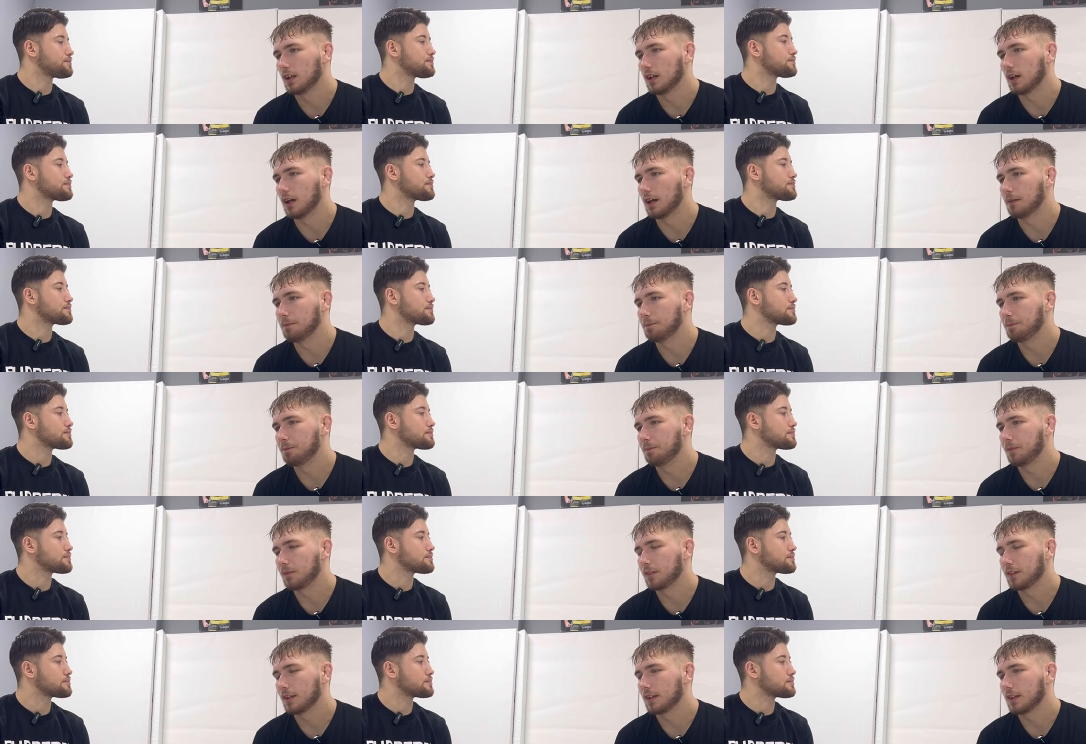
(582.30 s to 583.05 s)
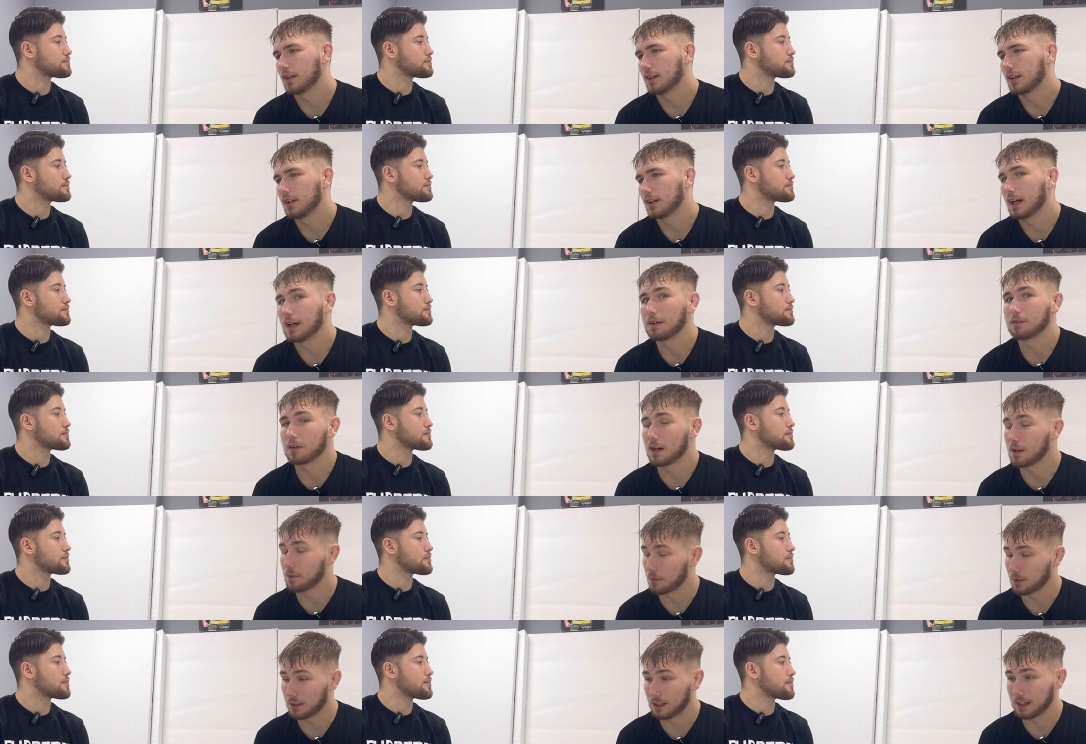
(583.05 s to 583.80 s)
Speaker 1: Um, if
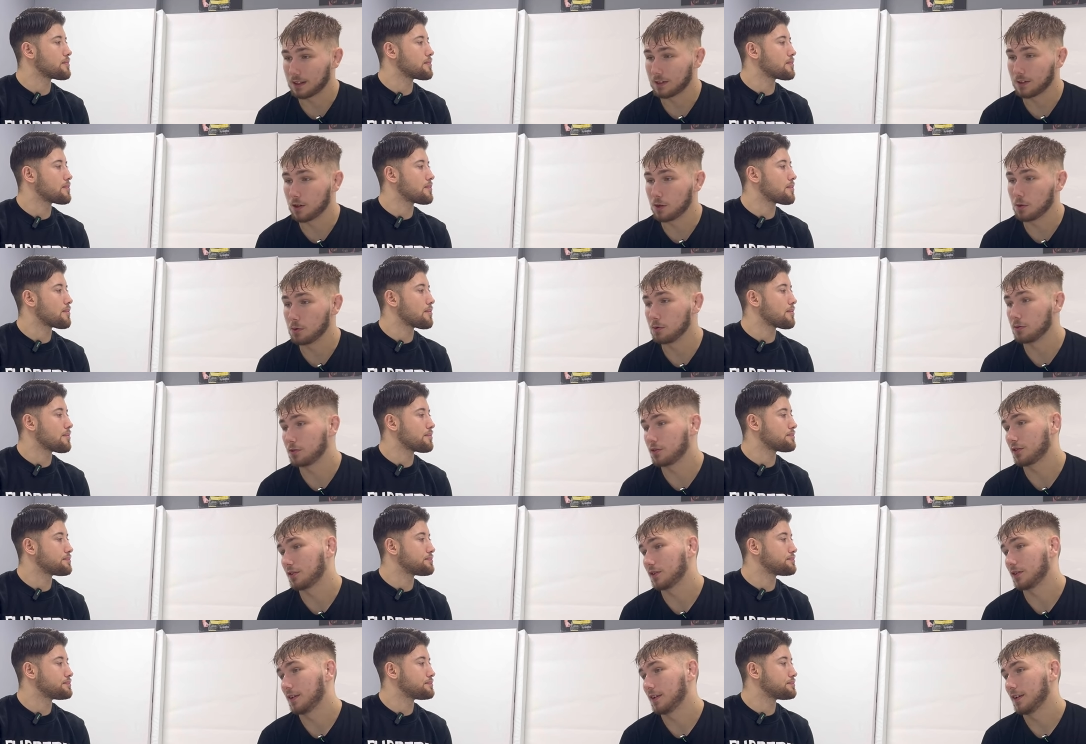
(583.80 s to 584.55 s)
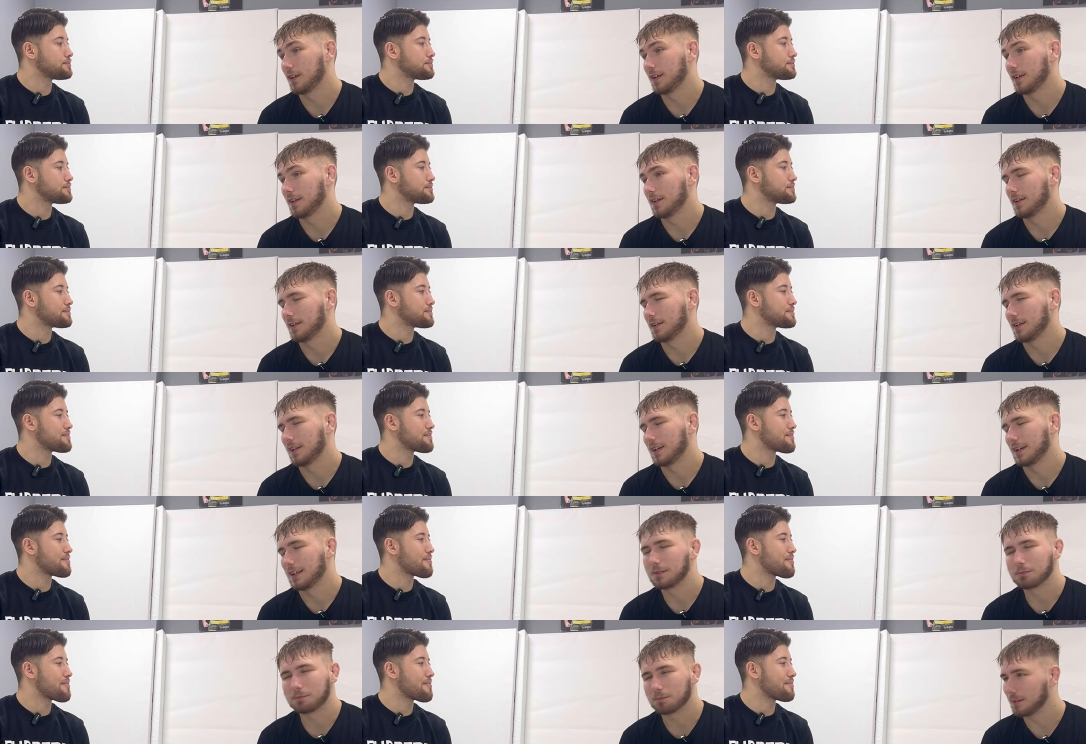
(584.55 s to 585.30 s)
everyone that knows,
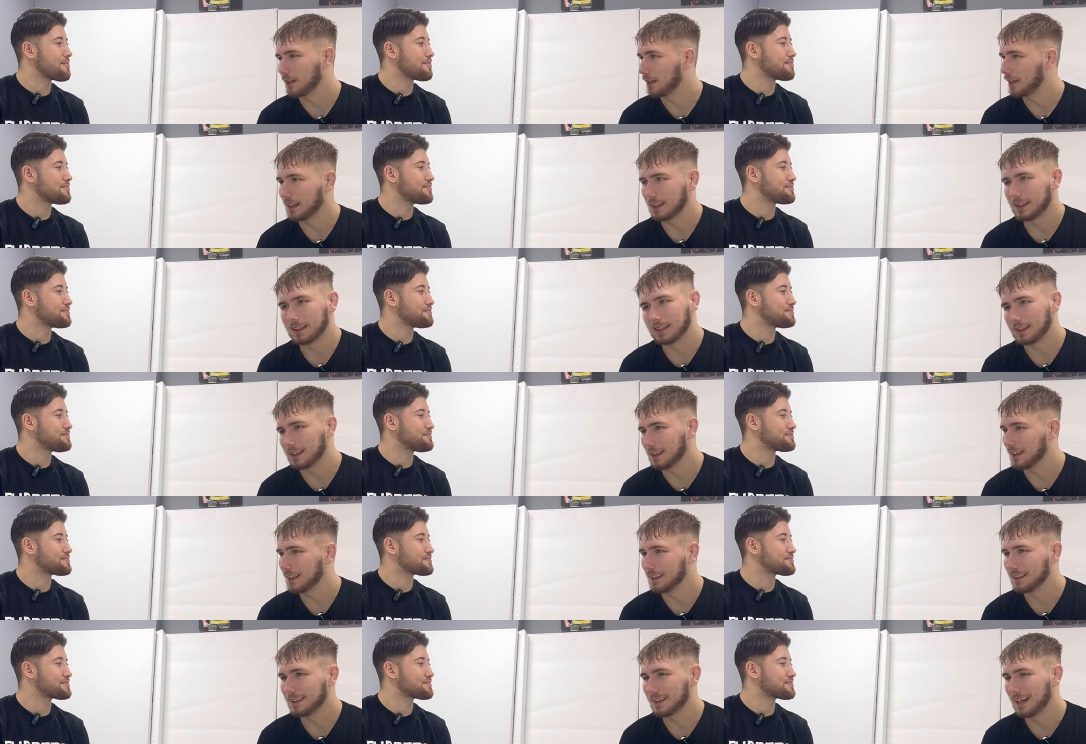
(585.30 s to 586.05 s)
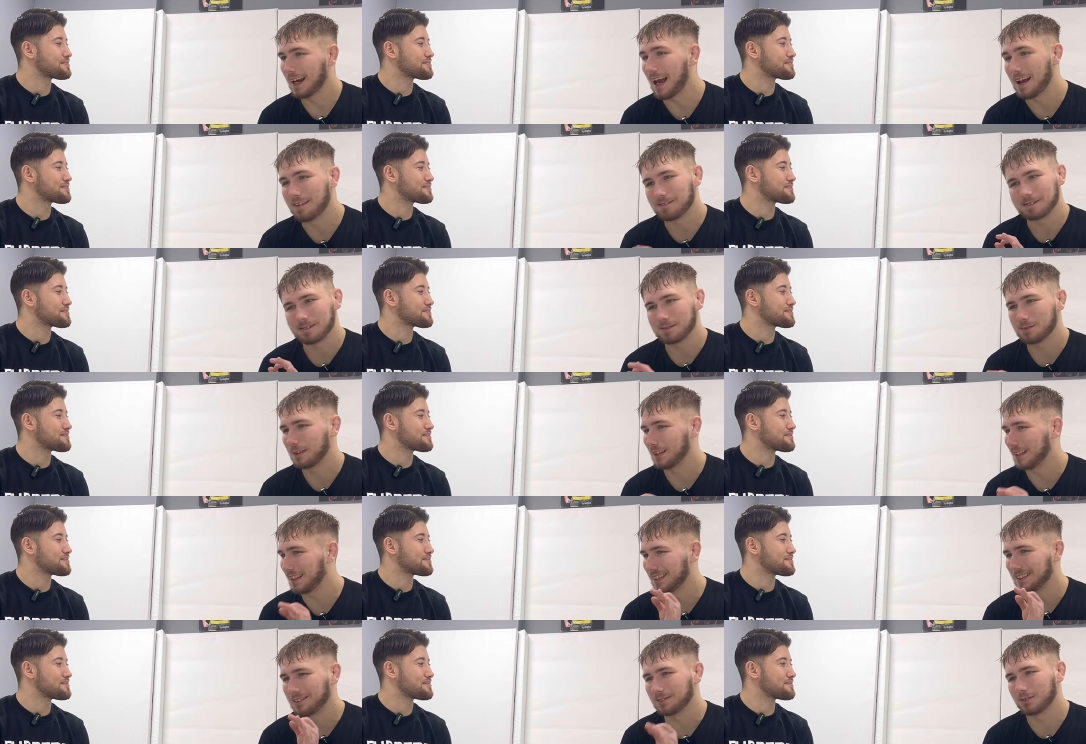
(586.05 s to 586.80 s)
he, he every
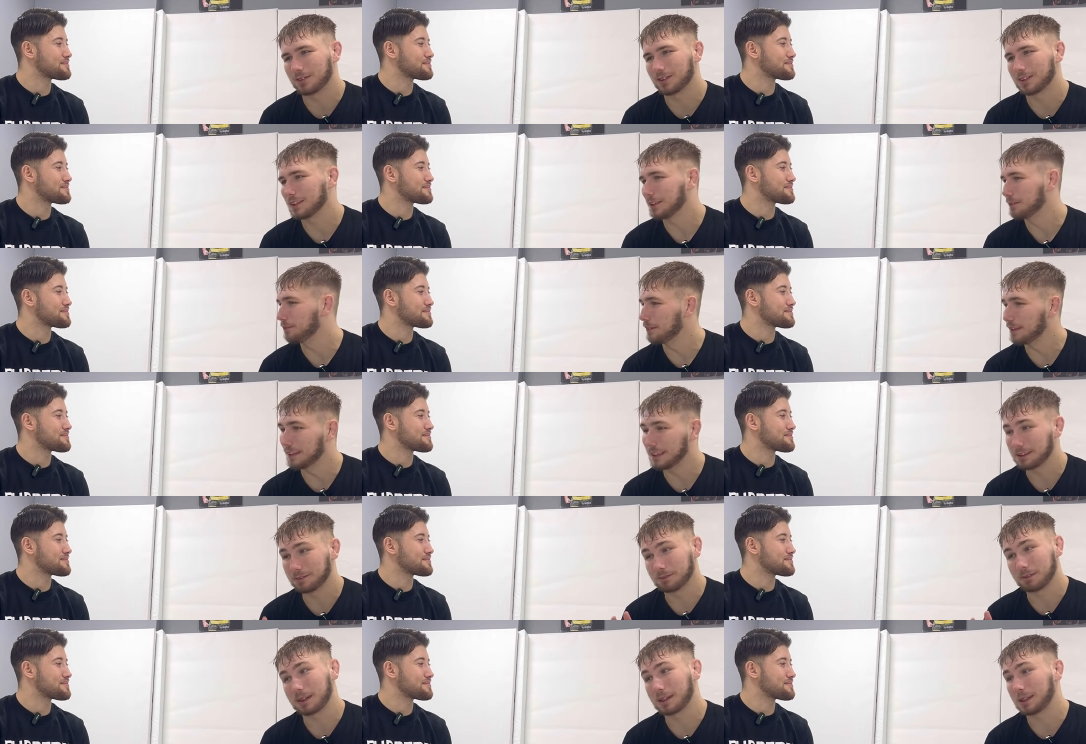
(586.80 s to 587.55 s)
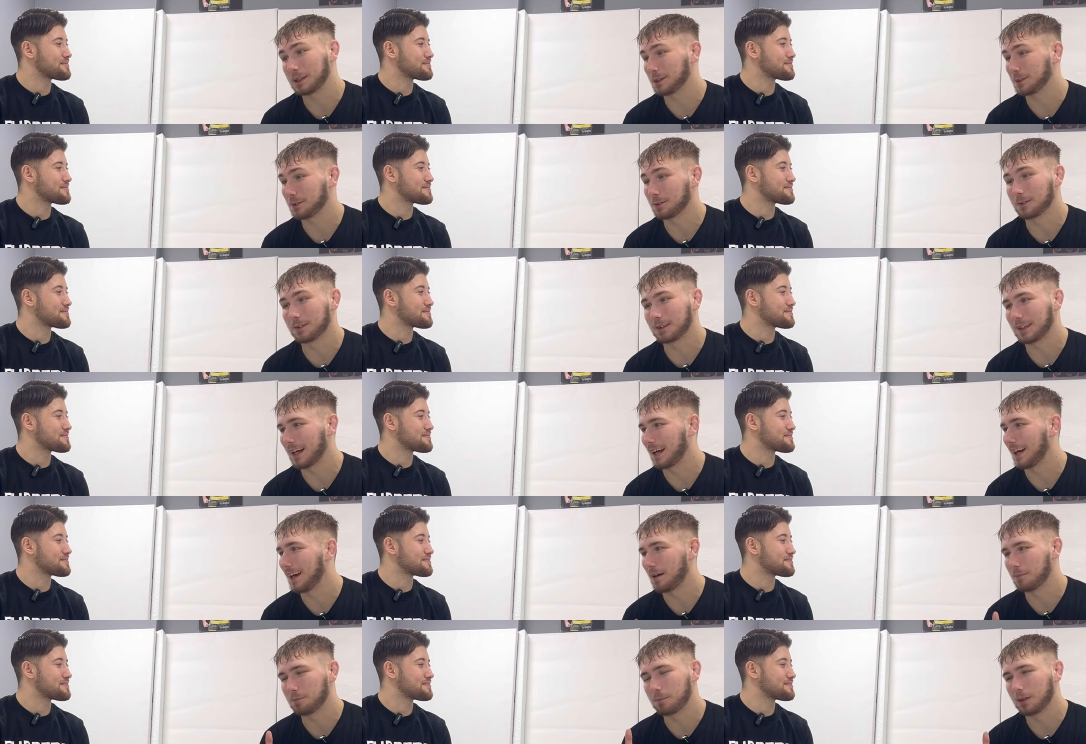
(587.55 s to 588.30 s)
minute he's watching me, he's making sure
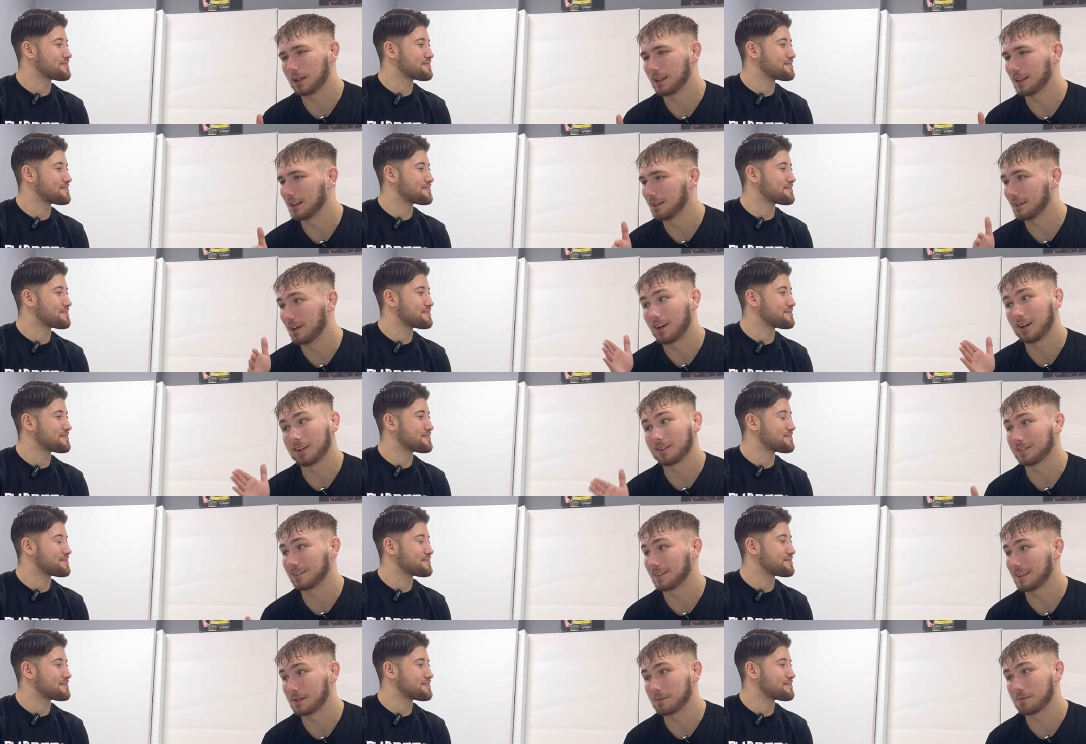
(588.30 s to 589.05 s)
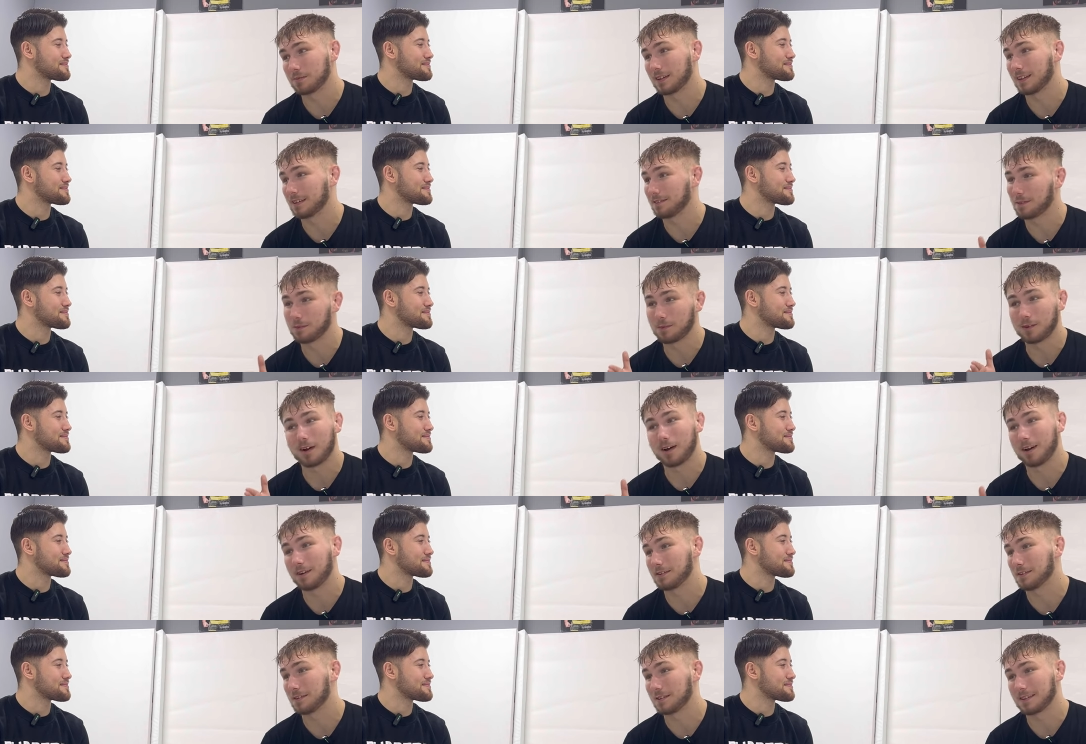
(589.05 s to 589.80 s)
that I'm putting in one hundred ten percent. If I'm not
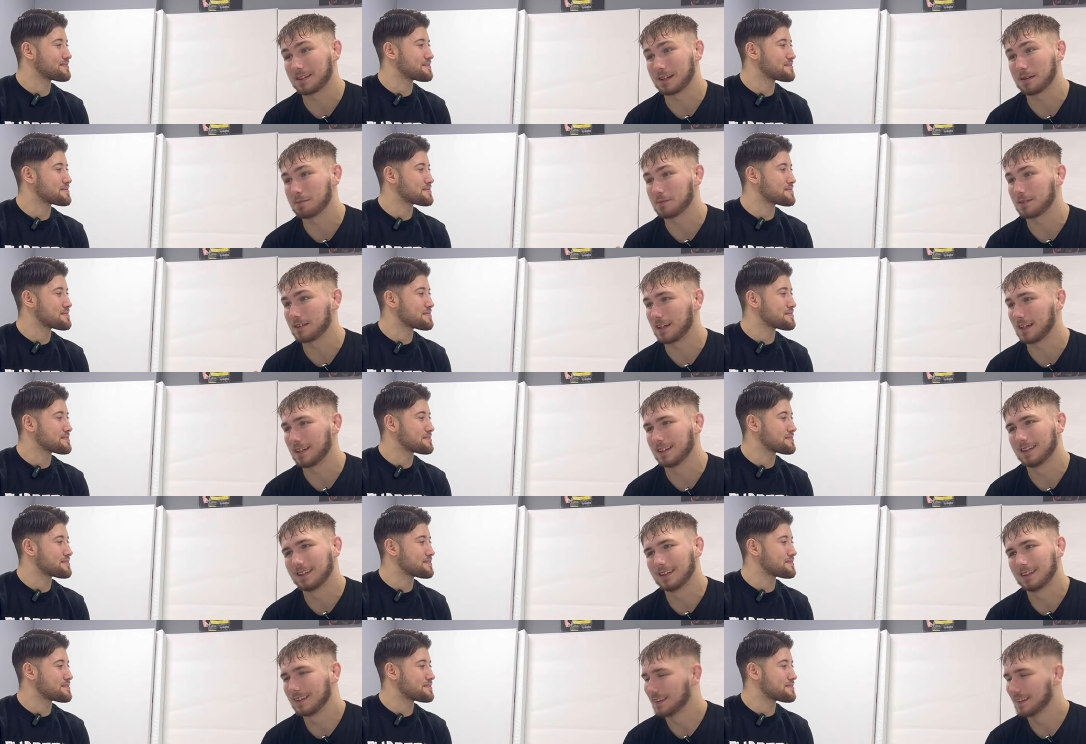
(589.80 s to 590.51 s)
one hundred ten percent,